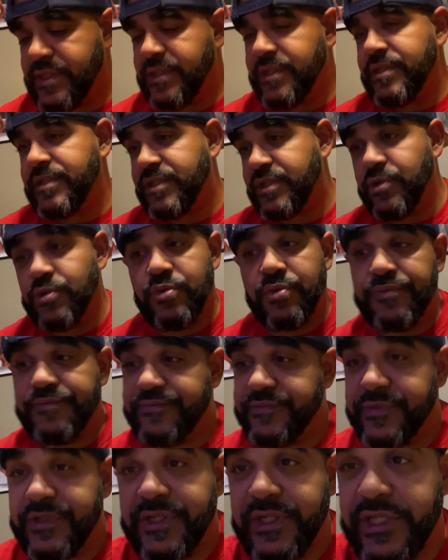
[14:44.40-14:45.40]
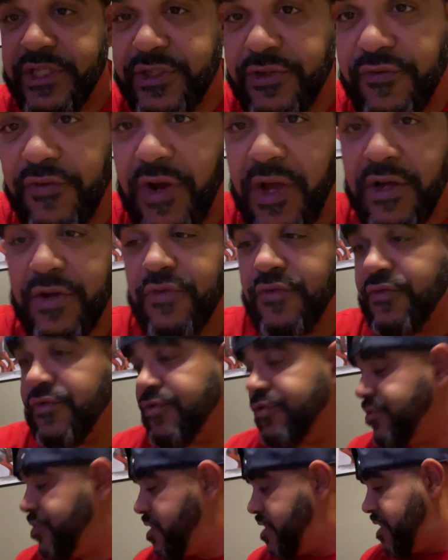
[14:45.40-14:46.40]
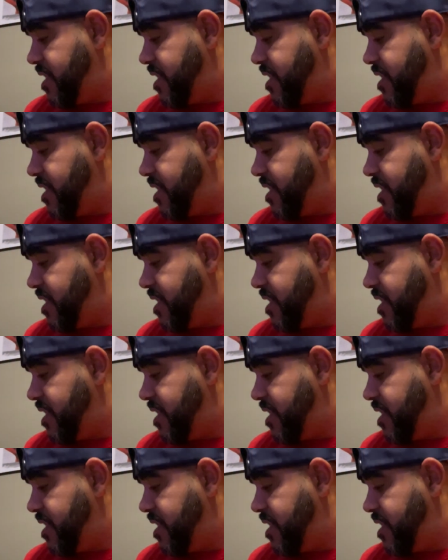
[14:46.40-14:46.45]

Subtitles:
still, it's a Rock Carew.